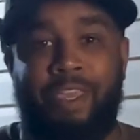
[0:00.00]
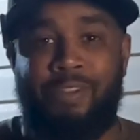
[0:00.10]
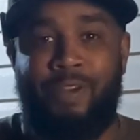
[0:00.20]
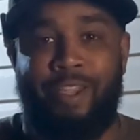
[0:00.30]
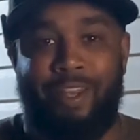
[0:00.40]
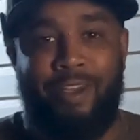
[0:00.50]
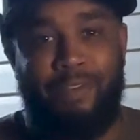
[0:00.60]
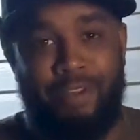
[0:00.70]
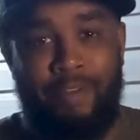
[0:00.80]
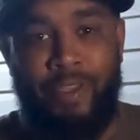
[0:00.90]
Thanks for hanging out.
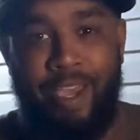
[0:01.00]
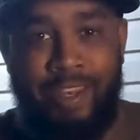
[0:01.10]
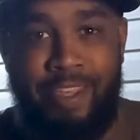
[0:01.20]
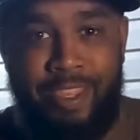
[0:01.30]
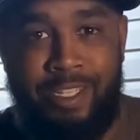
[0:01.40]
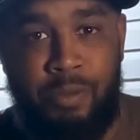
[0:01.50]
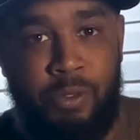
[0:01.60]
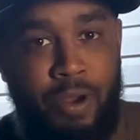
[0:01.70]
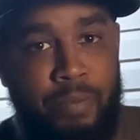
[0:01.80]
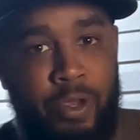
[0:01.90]
If you hadn't hit that
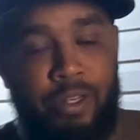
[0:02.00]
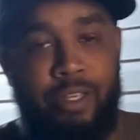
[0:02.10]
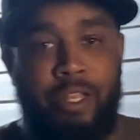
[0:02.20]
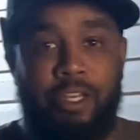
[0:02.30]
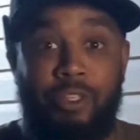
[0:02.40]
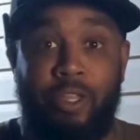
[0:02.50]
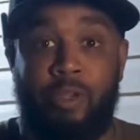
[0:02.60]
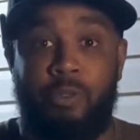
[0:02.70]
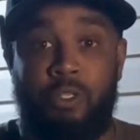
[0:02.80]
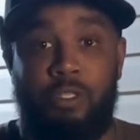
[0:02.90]
subscribe button yet and you
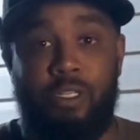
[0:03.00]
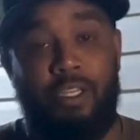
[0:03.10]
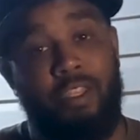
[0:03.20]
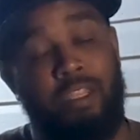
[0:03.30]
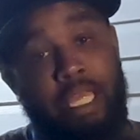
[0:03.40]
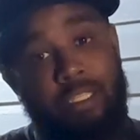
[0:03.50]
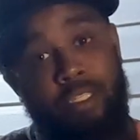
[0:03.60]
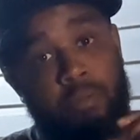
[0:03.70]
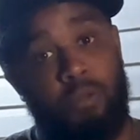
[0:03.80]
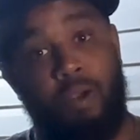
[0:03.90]
like what you see, that
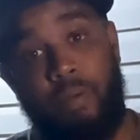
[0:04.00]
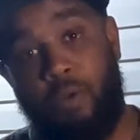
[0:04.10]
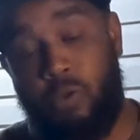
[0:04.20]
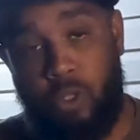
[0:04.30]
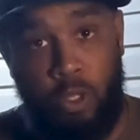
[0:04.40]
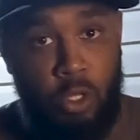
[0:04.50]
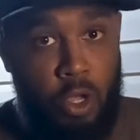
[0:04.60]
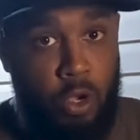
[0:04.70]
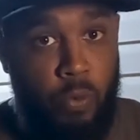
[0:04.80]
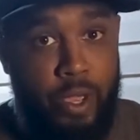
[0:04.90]
subscribe goes a
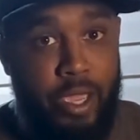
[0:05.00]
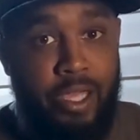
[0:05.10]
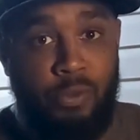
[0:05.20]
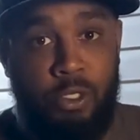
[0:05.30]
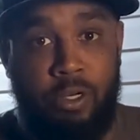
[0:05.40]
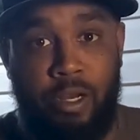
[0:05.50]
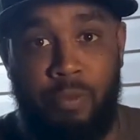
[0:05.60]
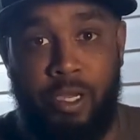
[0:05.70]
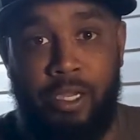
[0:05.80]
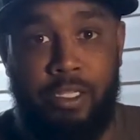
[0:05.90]
long way as we try to
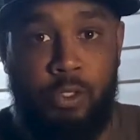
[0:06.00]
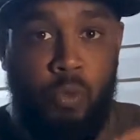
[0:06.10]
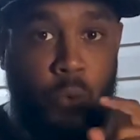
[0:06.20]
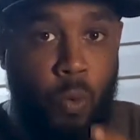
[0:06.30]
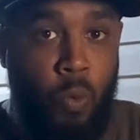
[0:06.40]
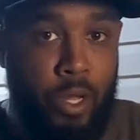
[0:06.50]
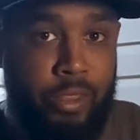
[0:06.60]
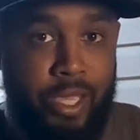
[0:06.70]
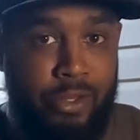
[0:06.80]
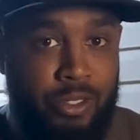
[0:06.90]
make it to
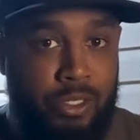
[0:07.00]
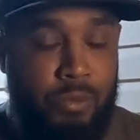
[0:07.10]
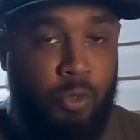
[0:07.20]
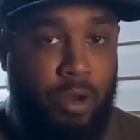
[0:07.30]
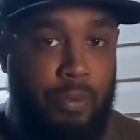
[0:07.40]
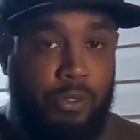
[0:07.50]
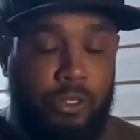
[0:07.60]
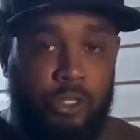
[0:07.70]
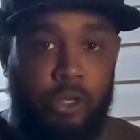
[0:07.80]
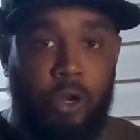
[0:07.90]
1,000 subscribers
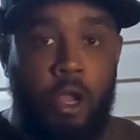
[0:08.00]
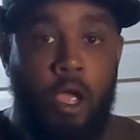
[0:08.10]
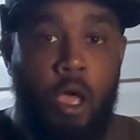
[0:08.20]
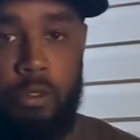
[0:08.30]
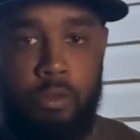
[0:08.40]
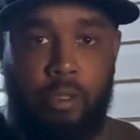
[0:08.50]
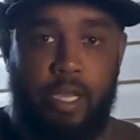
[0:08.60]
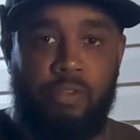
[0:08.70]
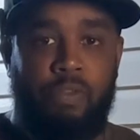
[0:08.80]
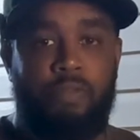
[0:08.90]
this year. During the
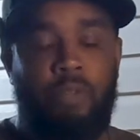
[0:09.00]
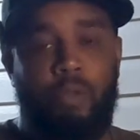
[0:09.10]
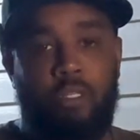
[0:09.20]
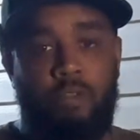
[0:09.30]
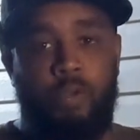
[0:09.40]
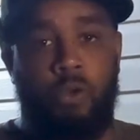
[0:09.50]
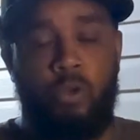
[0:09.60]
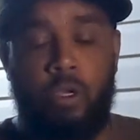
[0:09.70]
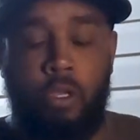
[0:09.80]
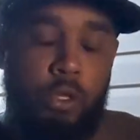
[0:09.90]
last 15 minutes of your
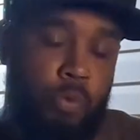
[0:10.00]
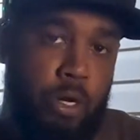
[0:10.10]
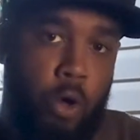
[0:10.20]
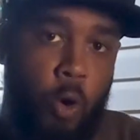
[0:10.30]
cook, you want to